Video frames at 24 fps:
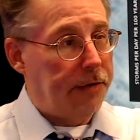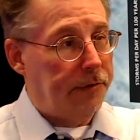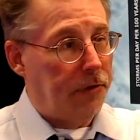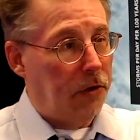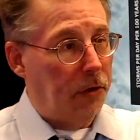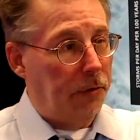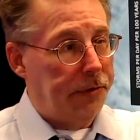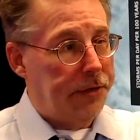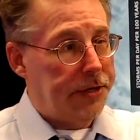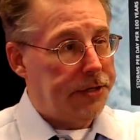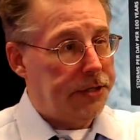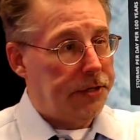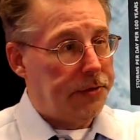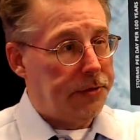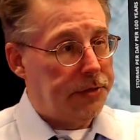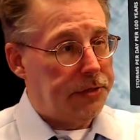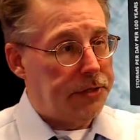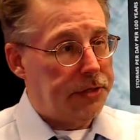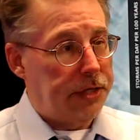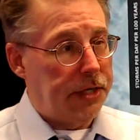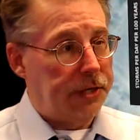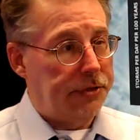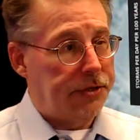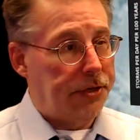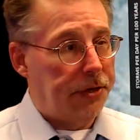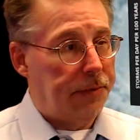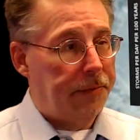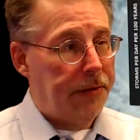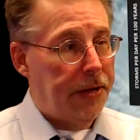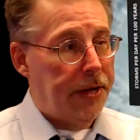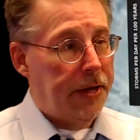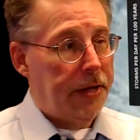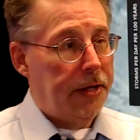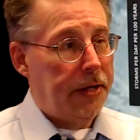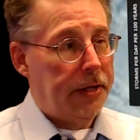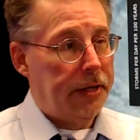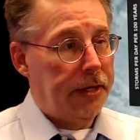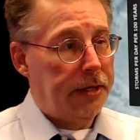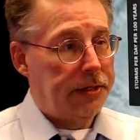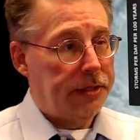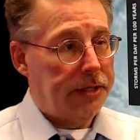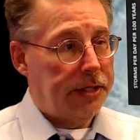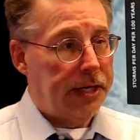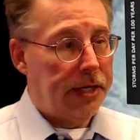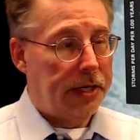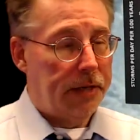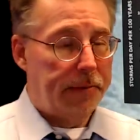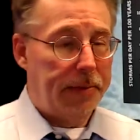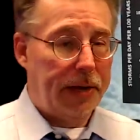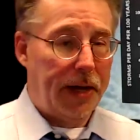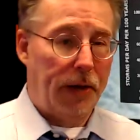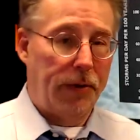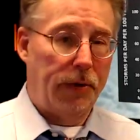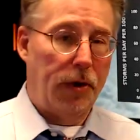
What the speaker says: all this in the season, is again about